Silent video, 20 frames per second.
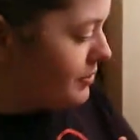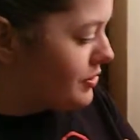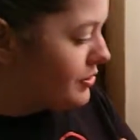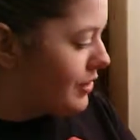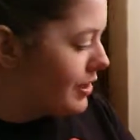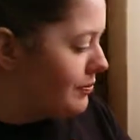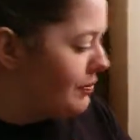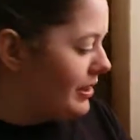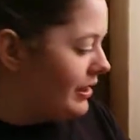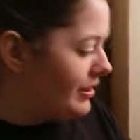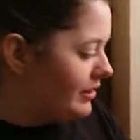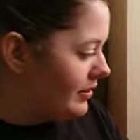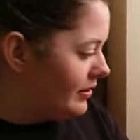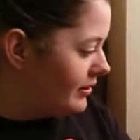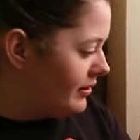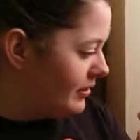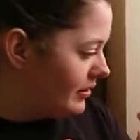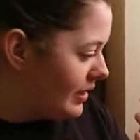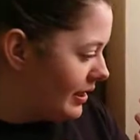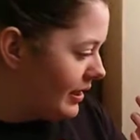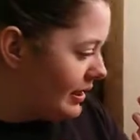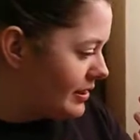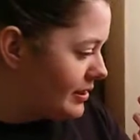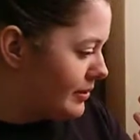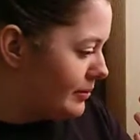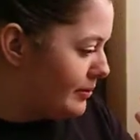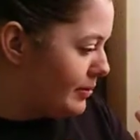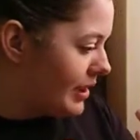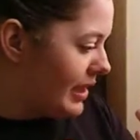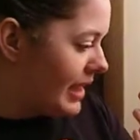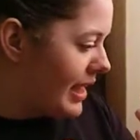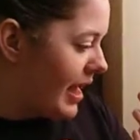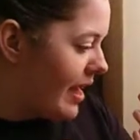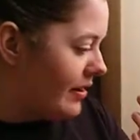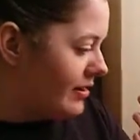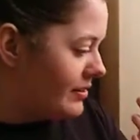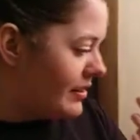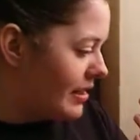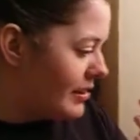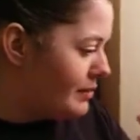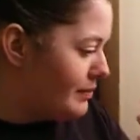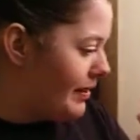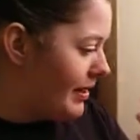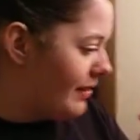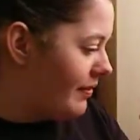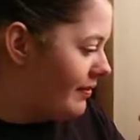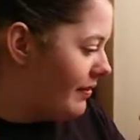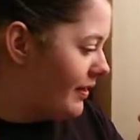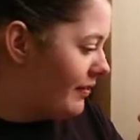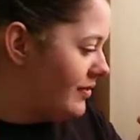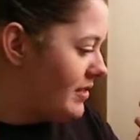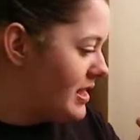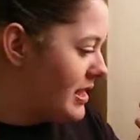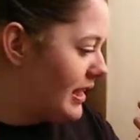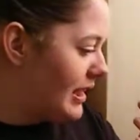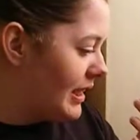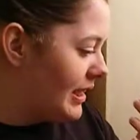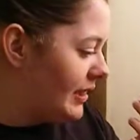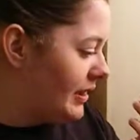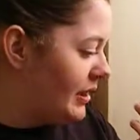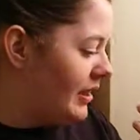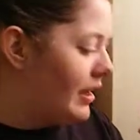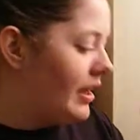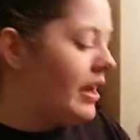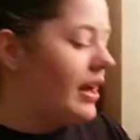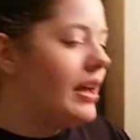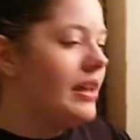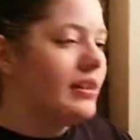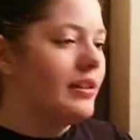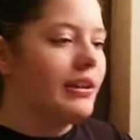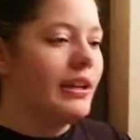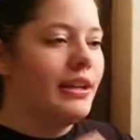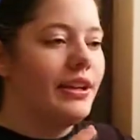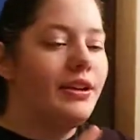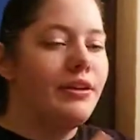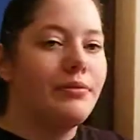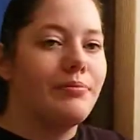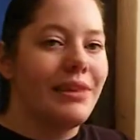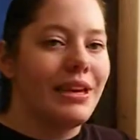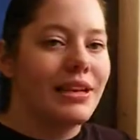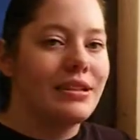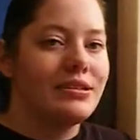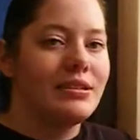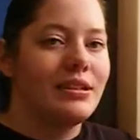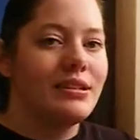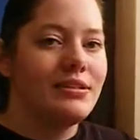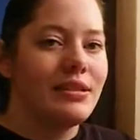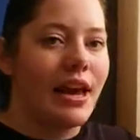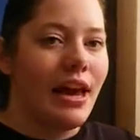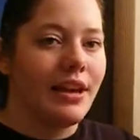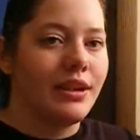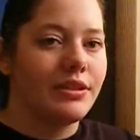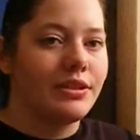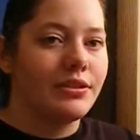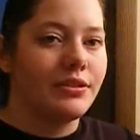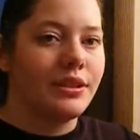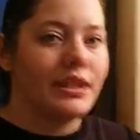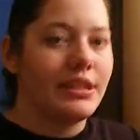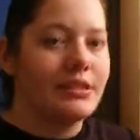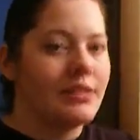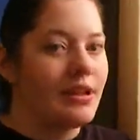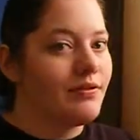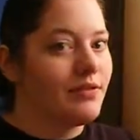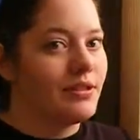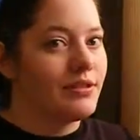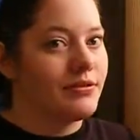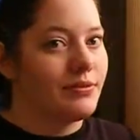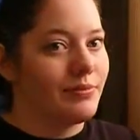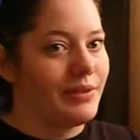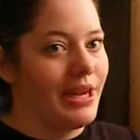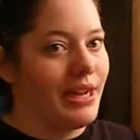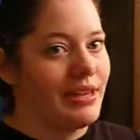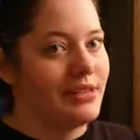Lip Treatment, and it's the Brick House SPF 15. The lady who makes this actually suffers from